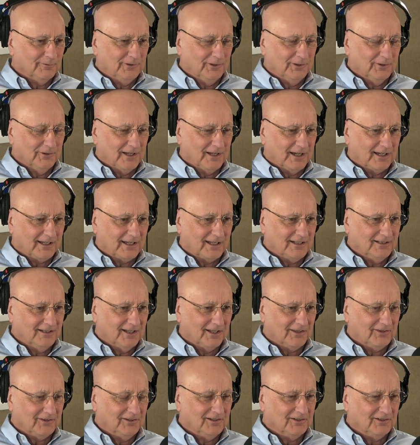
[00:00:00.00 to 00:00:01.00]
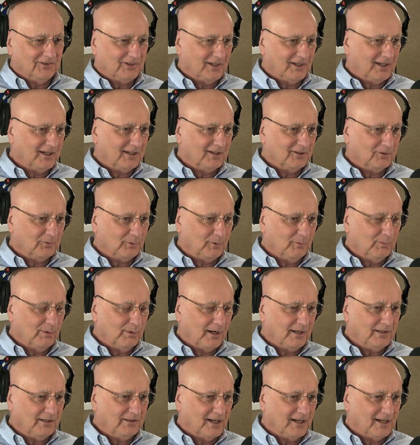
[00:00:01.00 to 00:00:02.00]
and I got nothing to say because we
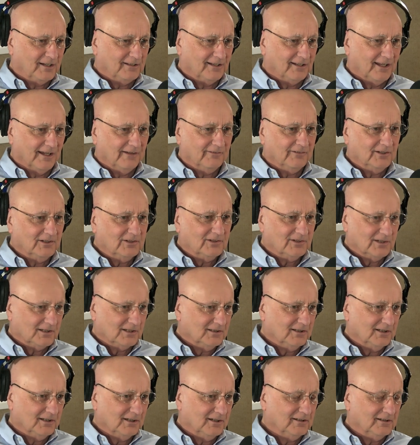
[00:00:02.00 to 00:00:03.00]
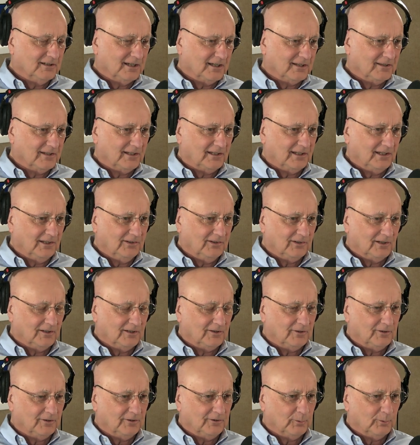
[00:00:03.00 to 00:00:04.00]
bring Don Levins in here, and I think he's
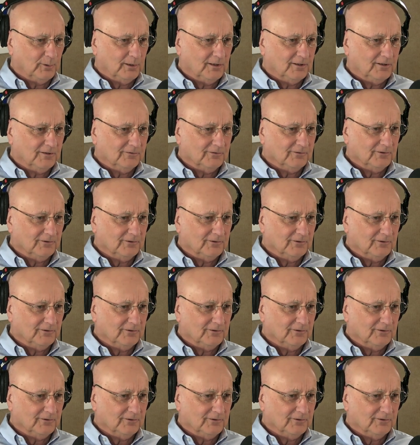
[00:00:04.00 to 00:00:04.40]
112 or something.